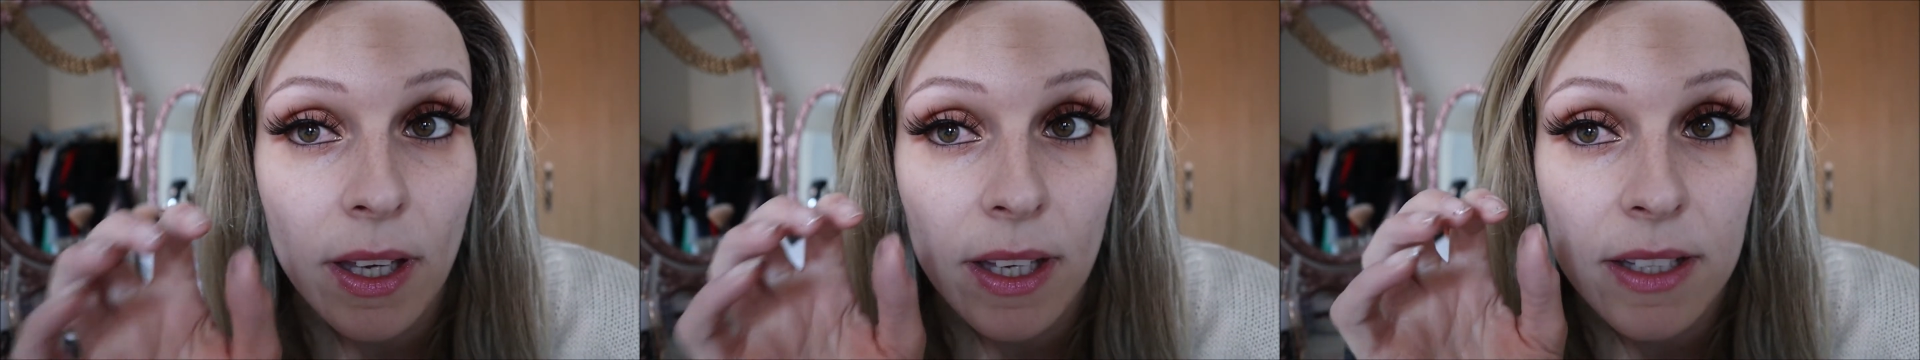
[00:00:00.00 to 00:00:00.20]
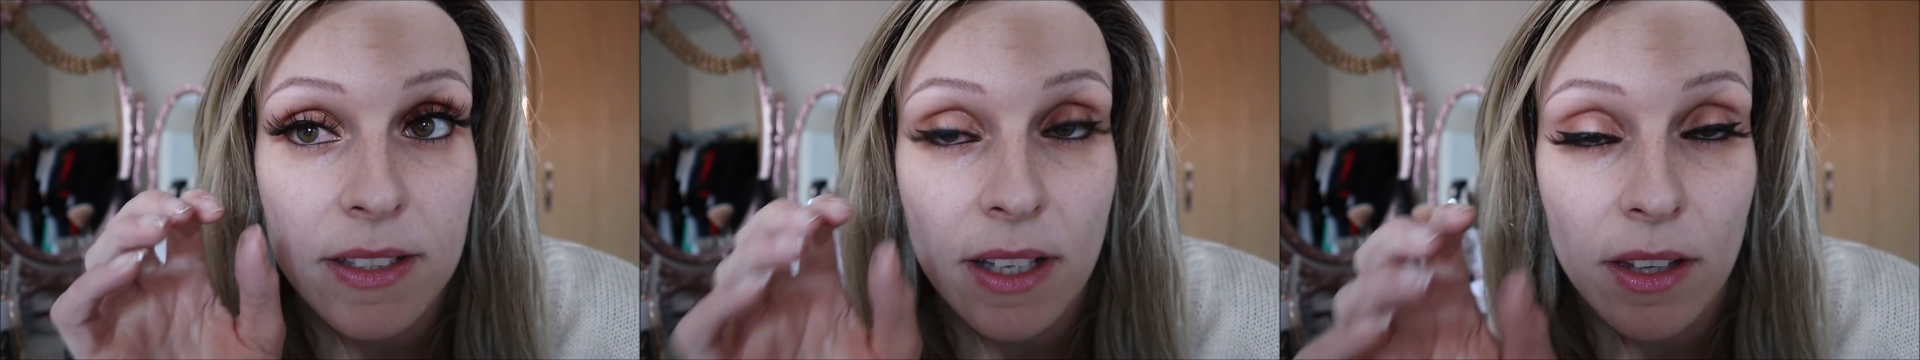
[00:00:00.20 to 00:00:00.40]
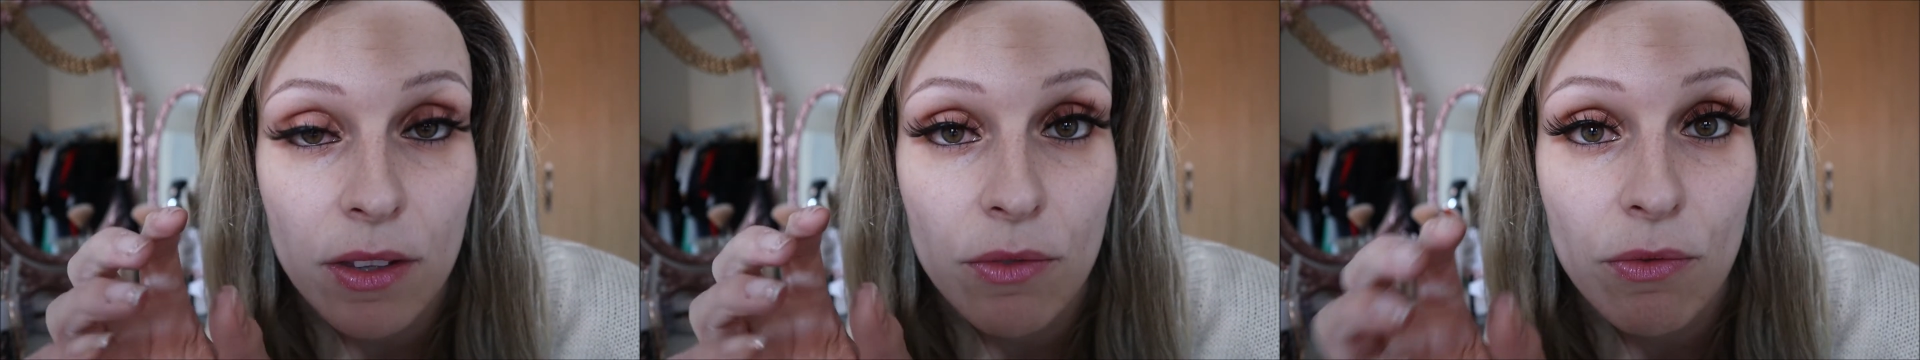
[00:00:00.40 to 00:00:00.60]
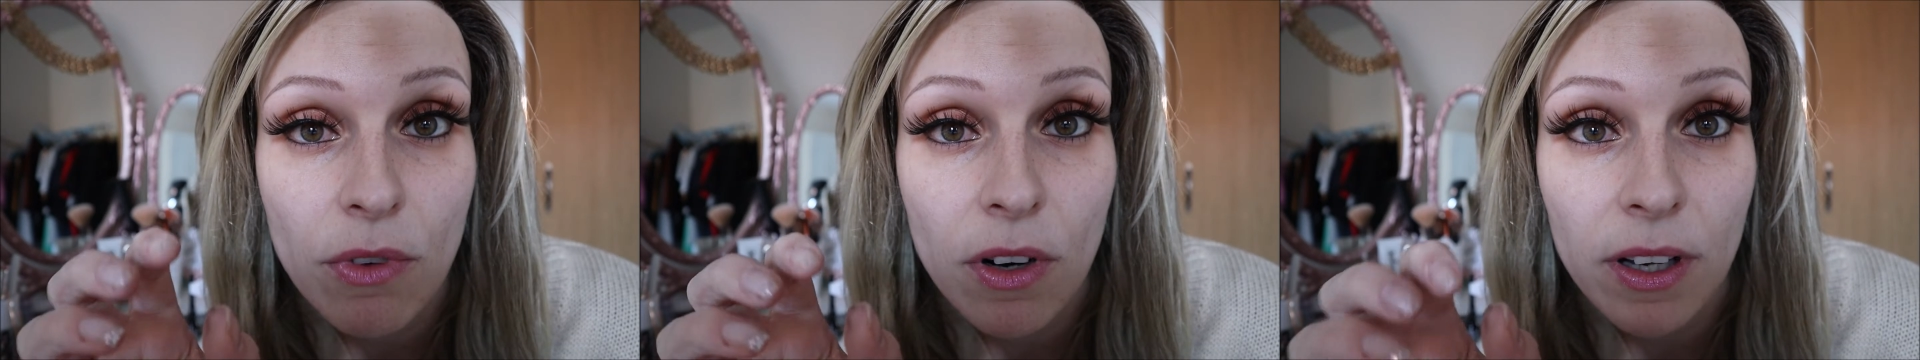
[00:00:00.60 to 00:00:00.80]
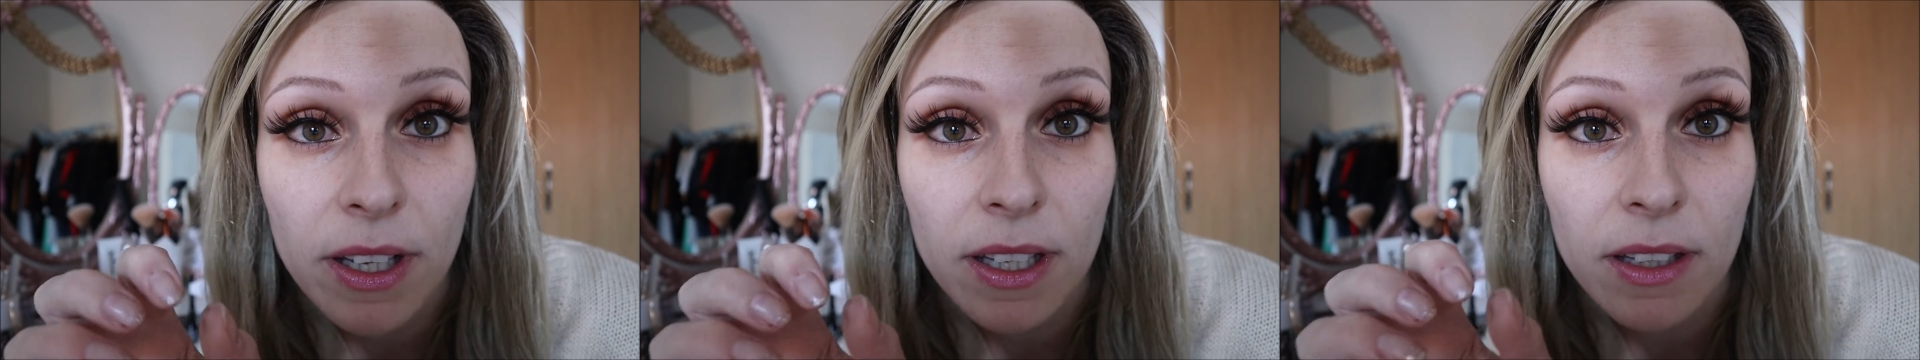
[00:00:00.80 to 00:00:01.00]
is at the
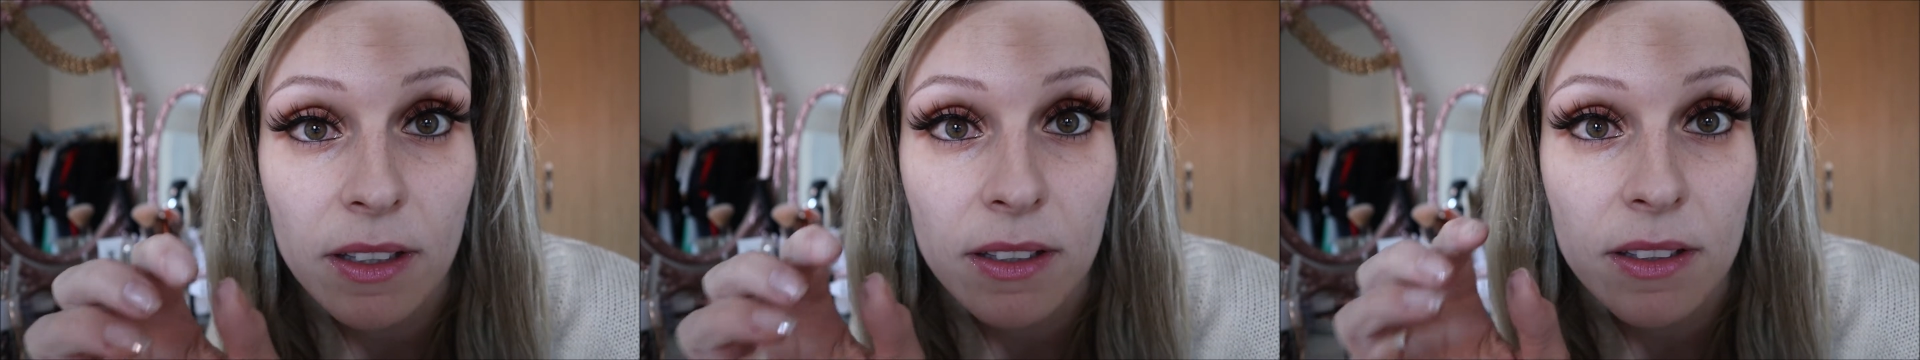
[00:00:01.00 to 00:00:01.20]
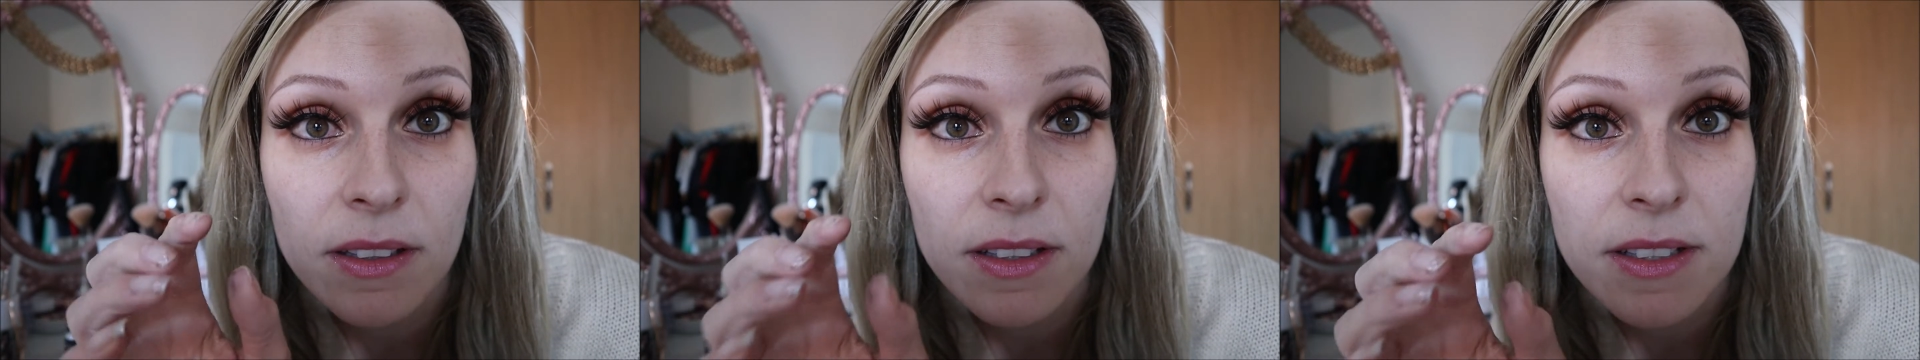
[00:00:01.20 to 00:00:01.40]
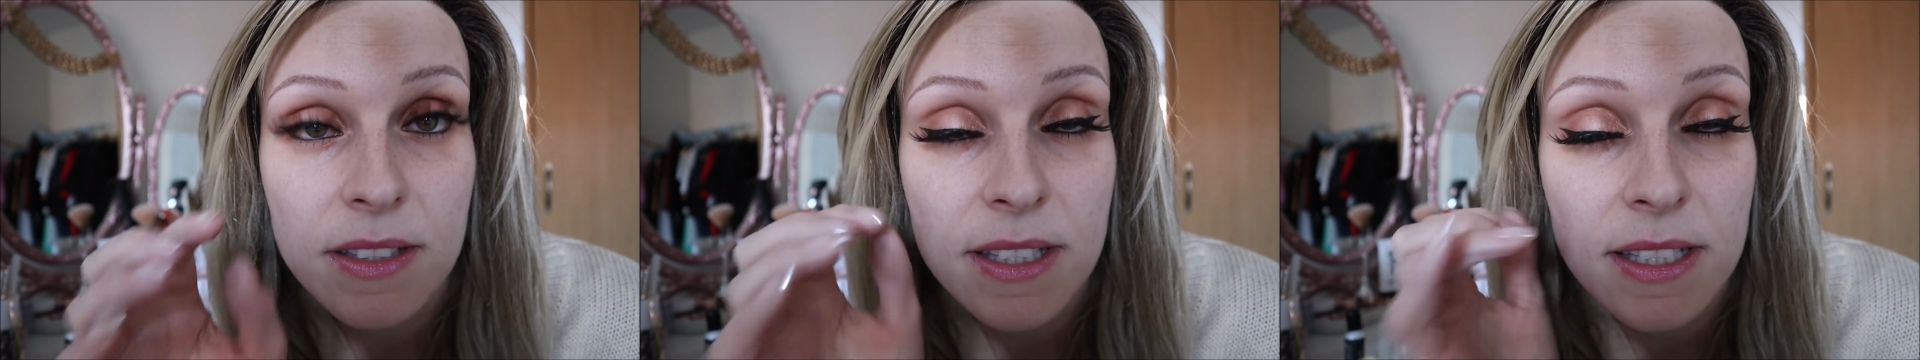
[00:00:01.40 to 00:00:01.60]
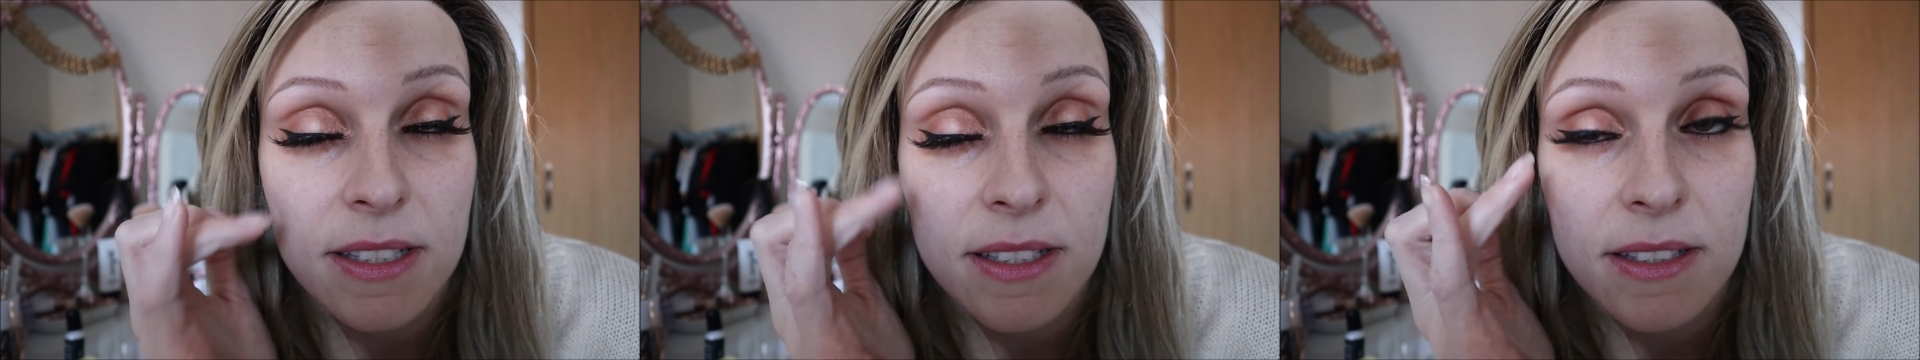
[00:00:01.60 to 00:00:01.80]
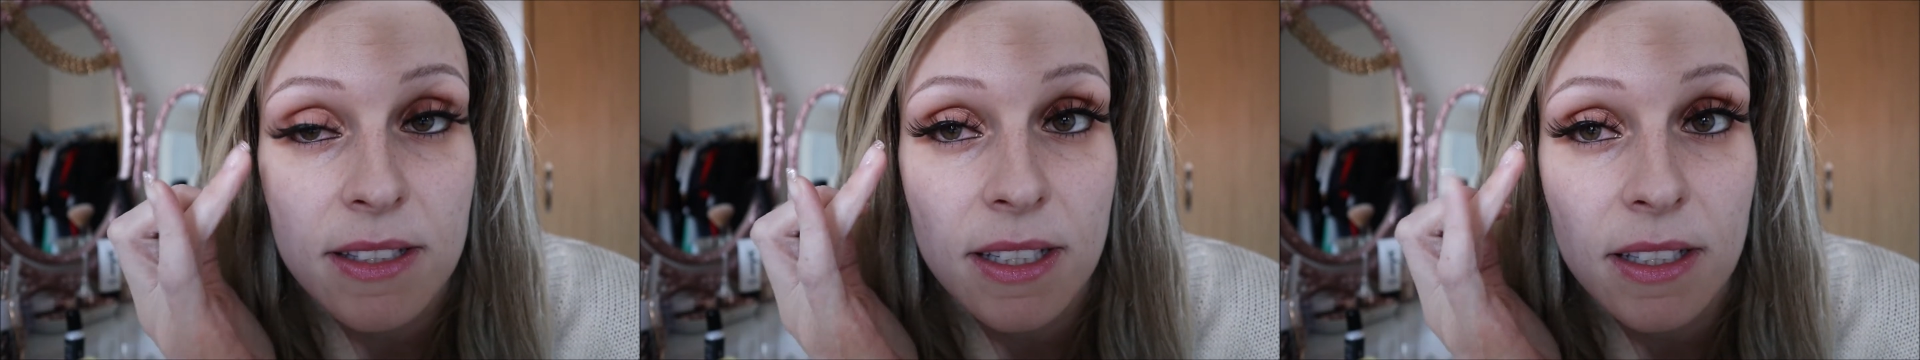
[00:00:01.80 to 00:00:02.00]
right
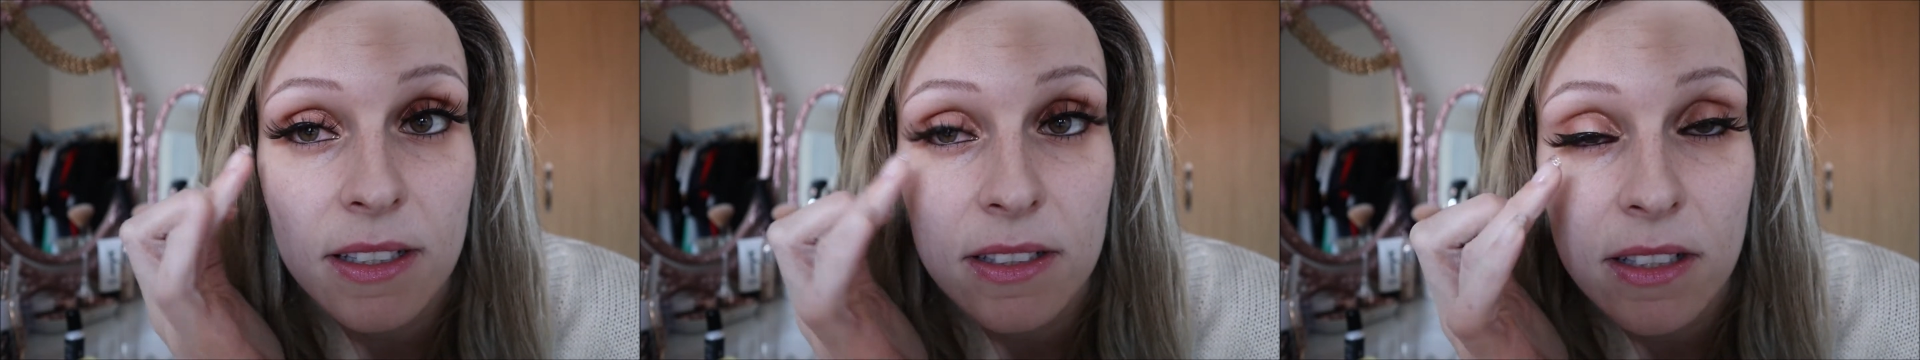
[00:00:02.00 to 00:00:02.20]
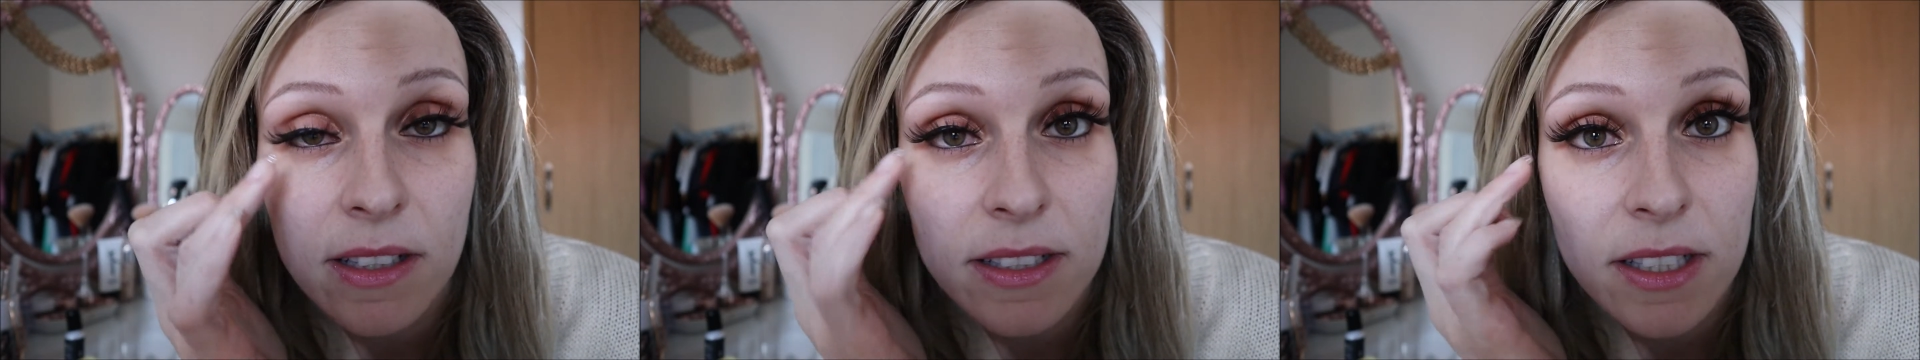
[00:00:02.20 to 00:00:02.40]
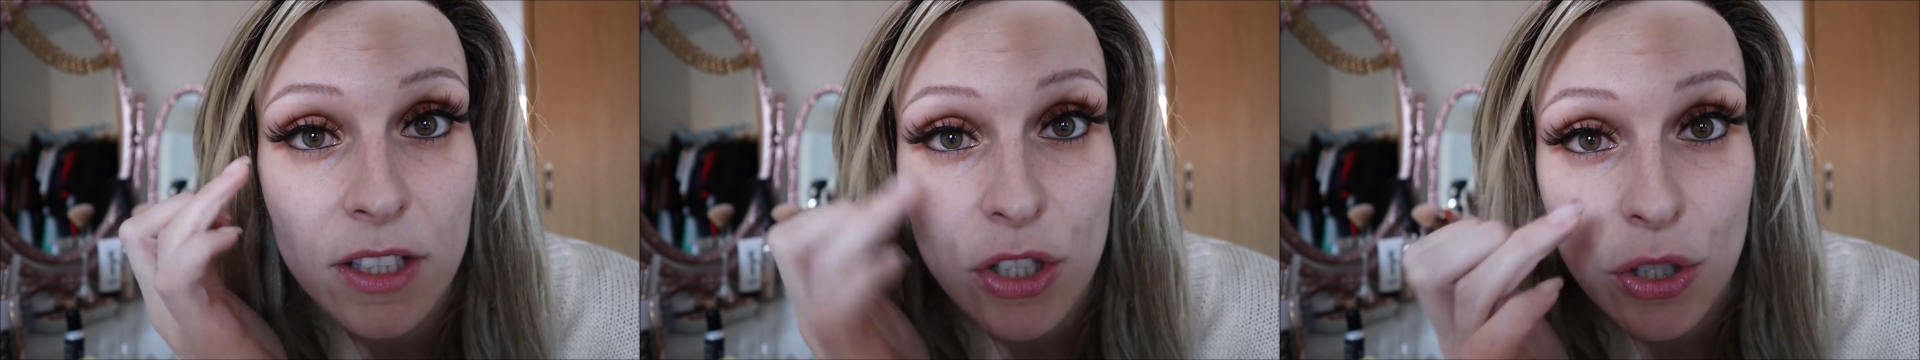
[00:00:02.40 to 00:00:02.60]
consistency because like I said,